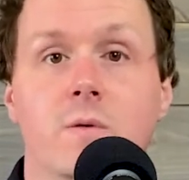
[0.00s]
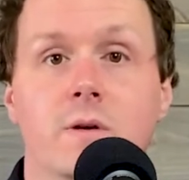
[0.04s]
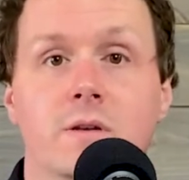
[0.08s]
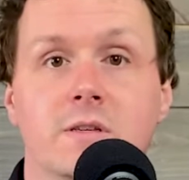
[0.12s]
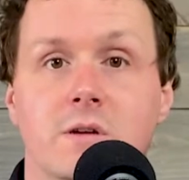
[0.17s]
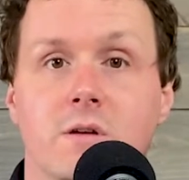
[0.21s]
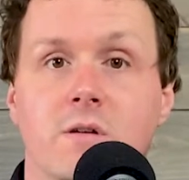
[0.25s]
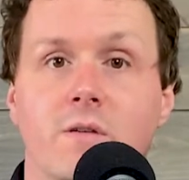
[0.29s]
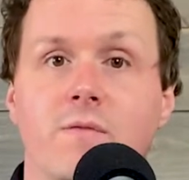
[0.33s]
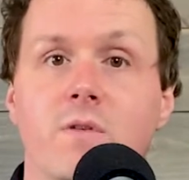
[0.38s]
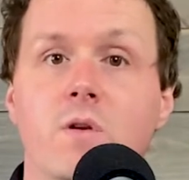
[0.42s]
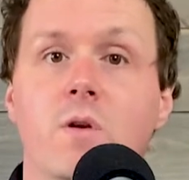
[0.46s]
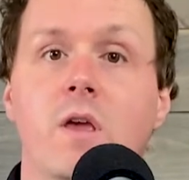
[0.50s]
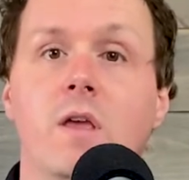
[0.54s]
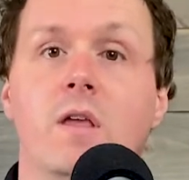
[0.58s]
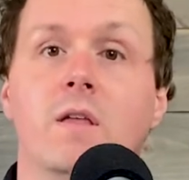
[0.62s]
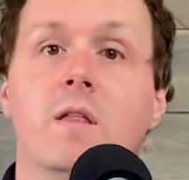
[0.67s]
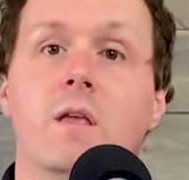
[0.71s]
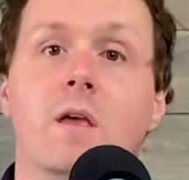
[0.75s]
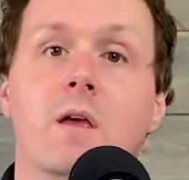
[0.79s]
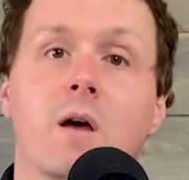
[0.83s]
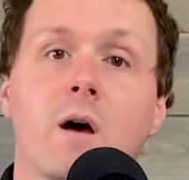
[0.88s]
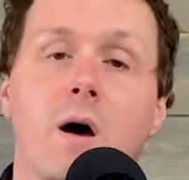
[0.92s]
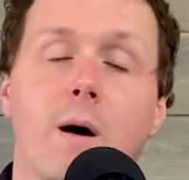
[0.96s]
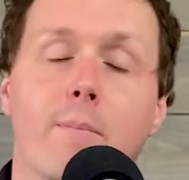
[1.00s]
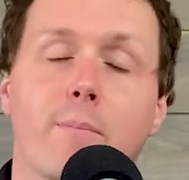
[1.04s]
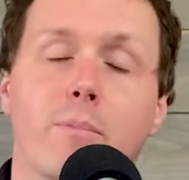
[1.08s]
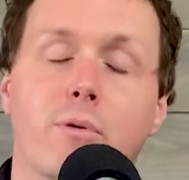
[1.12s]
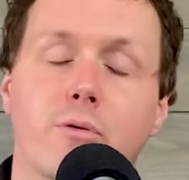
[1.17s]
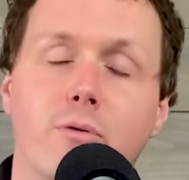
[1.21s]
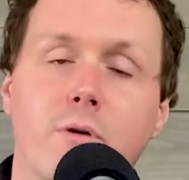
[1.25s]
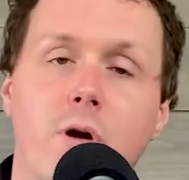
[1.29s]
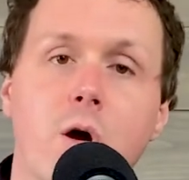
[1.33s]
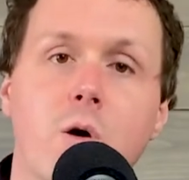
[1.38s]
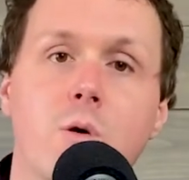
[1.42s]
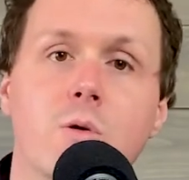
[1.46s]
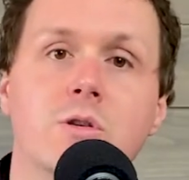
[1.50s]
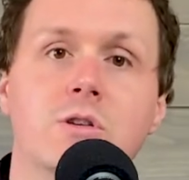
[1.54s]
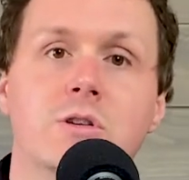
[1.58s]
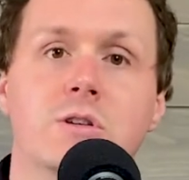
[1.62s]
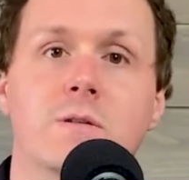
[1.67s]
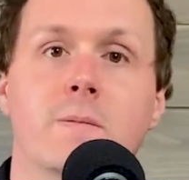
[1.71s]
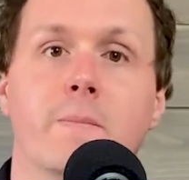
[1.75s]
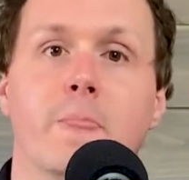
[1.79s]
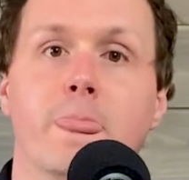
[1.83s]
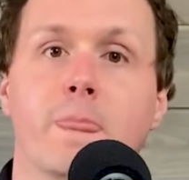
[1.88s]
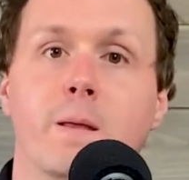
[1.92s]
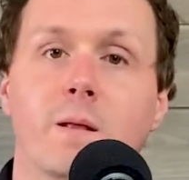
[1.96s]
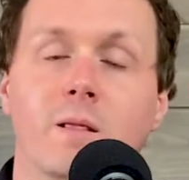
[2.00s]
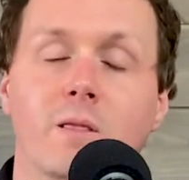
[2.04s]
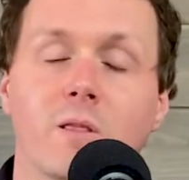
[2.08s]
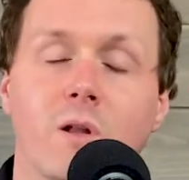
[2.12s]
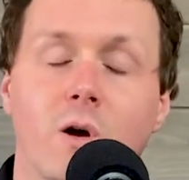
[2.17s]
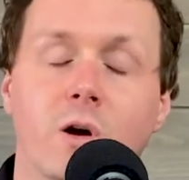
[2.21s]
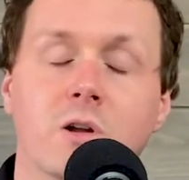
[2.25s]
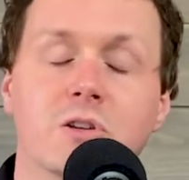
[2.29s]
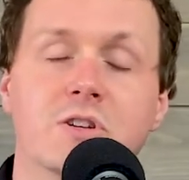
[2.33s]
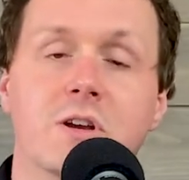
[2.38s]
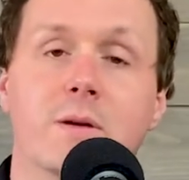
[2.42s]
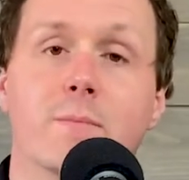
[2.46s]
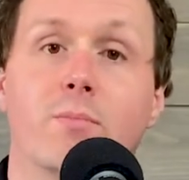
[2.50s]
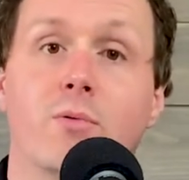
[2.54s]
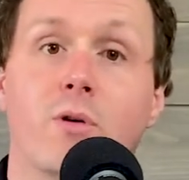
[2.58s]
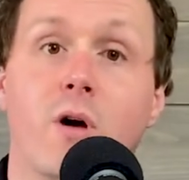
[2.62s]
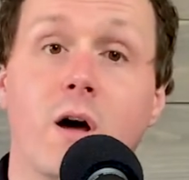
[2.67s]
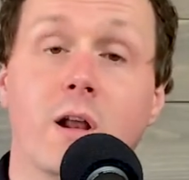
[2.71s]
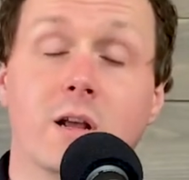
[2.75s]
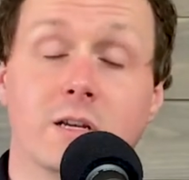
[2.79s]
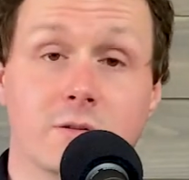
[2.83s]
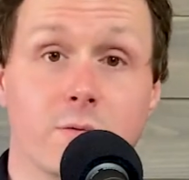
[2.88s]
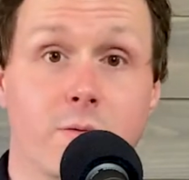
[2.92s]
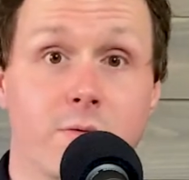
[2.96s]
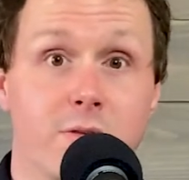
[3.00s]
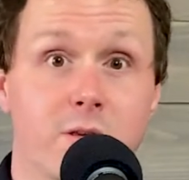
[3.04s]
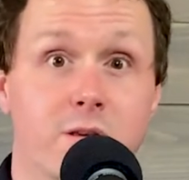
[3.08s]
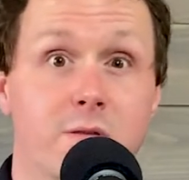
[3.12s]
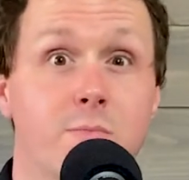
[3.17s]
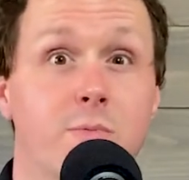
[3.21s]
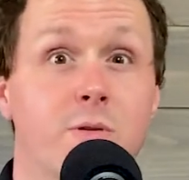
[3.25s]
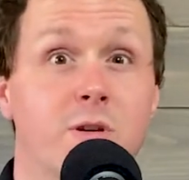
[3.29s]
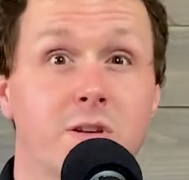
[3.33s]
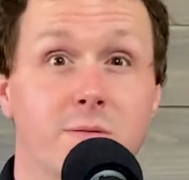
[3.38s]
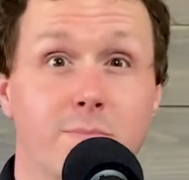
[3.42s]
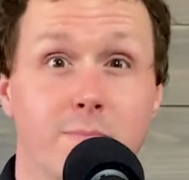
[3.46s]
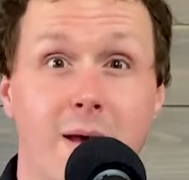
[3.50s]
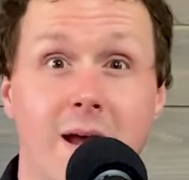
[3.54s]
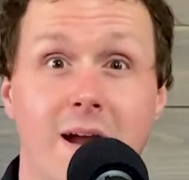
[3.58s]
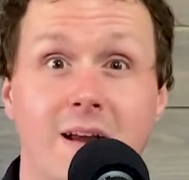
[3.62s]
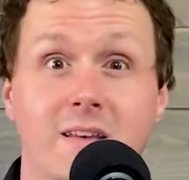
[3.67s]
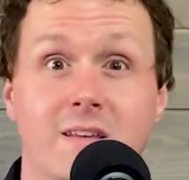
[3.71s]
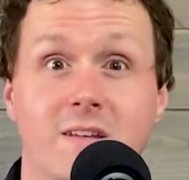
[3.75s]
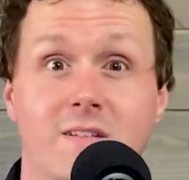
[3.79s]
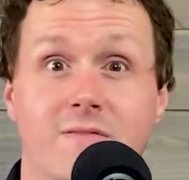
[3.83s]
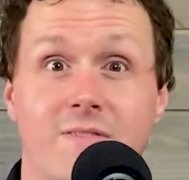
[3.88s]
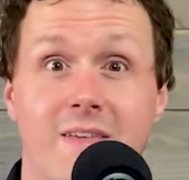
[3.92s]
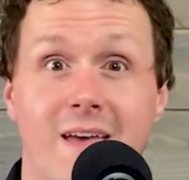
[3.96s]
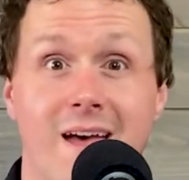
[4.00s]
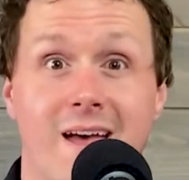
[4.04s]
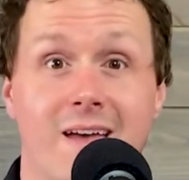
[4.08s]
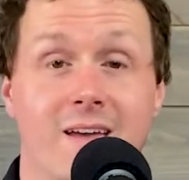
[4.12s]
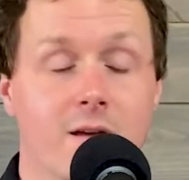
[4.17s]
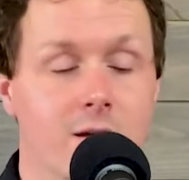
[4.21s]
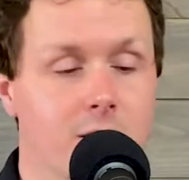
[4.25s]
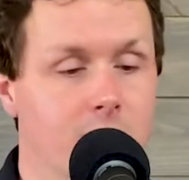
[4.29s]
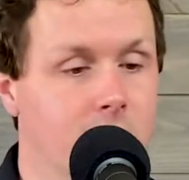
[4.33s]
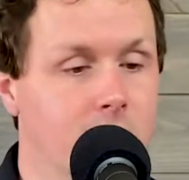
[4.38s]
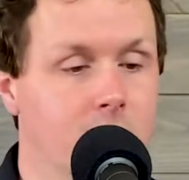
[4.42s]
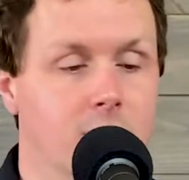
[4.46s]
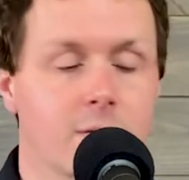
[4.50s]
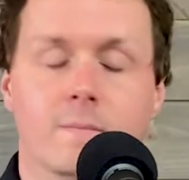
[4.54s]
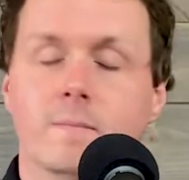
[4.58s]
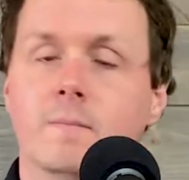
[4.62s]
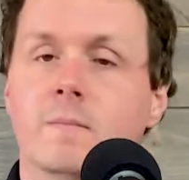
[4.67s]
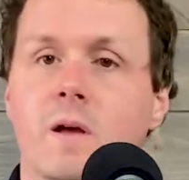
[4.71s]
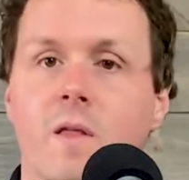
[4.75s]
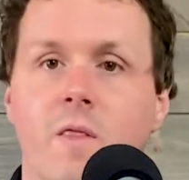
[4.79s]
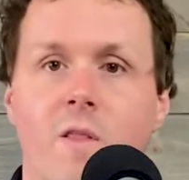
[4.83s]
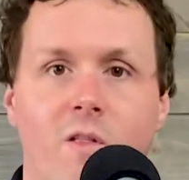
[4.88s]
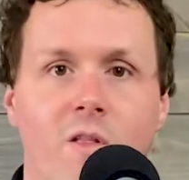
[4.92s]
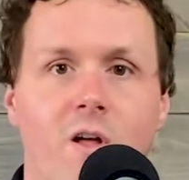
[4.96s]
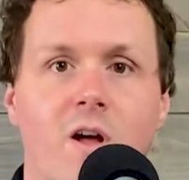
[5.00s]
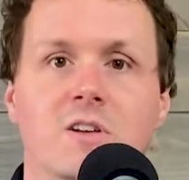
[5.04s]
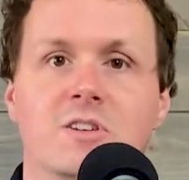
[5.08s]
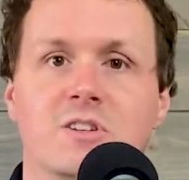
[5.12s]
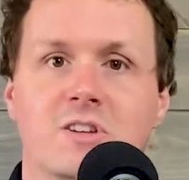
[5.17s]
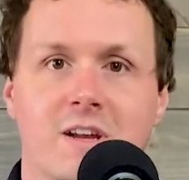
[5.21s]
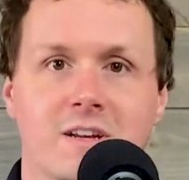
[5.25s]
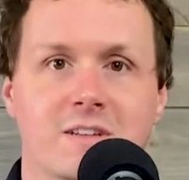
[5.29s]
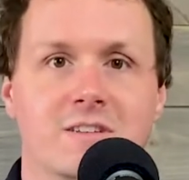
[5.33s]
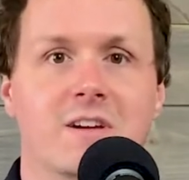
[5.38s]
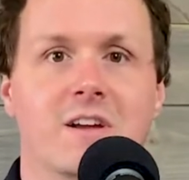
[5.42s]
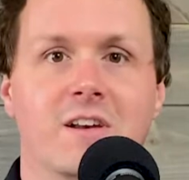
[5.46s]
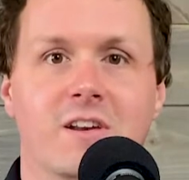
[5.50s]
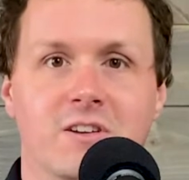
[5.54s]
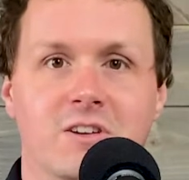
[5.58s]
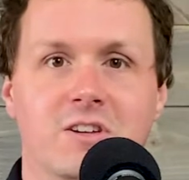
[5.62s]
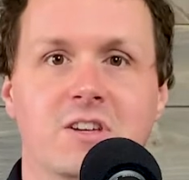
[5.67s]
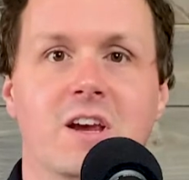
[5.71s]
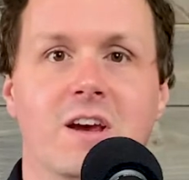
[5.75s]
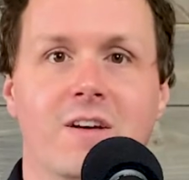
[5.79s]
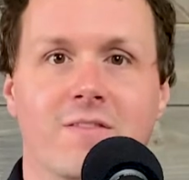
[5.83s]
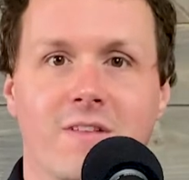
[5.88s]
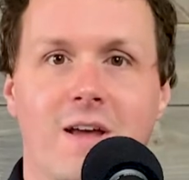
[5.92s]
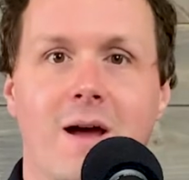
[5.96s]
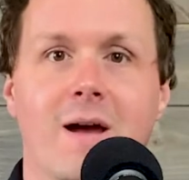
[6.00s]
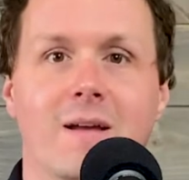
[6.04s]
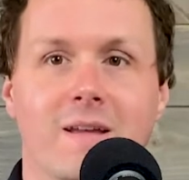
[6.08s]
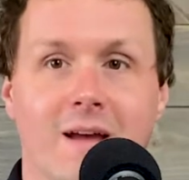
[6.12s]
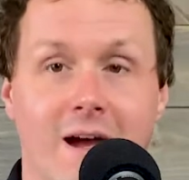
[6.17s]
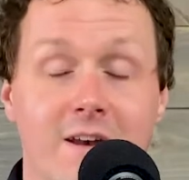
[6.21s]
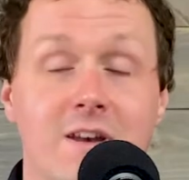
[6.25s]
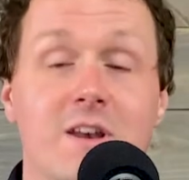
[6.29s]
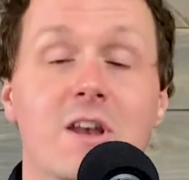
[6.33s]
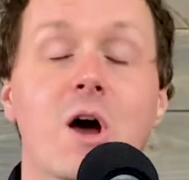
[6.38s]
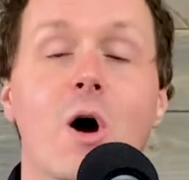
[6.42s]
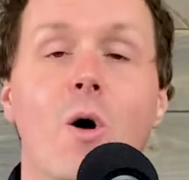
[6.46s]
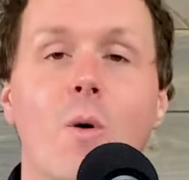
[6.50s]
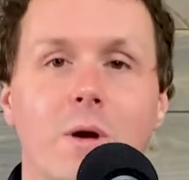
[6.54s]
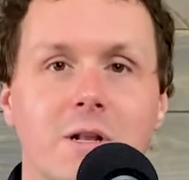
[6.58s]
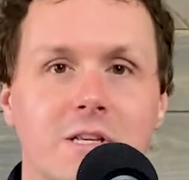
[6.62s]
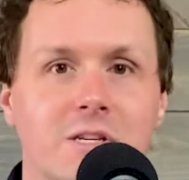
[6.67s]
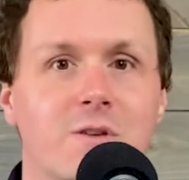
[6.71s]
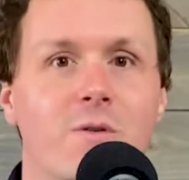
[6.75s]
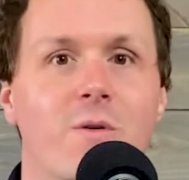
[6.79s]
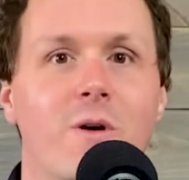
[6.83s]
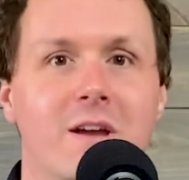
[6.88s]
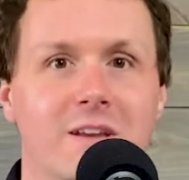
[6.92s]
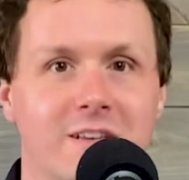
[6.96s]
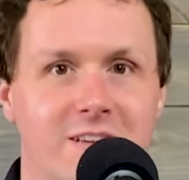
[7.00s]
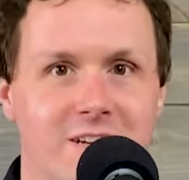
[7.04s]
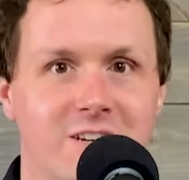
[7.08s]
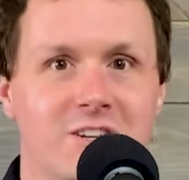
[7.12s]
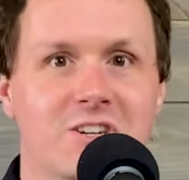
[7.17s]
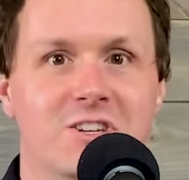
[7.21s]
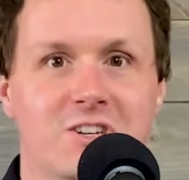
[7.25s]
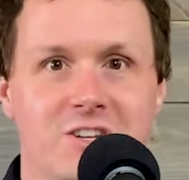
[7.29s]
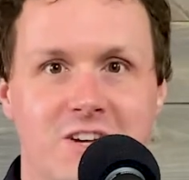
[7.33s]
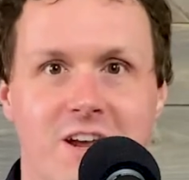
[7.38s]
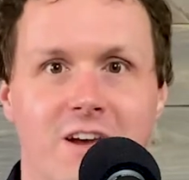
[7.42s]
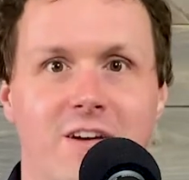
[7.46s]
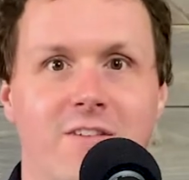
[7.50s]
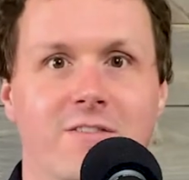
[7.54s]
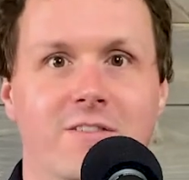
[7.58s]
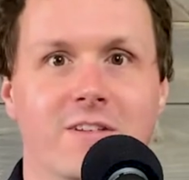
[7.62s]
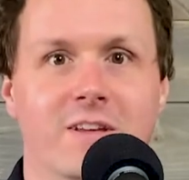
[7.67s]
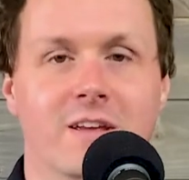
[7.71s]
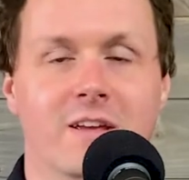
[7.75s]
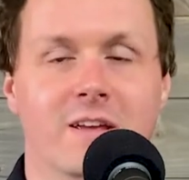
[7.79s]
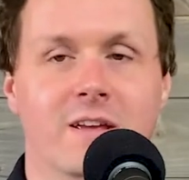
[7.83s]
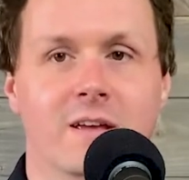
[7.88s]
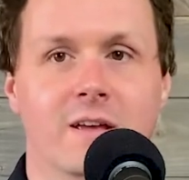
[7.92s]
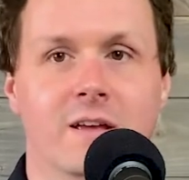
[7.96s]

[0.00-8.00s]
And so if you can approach launching products with this perspective that the launch date's going to shift, I know it's going to shift.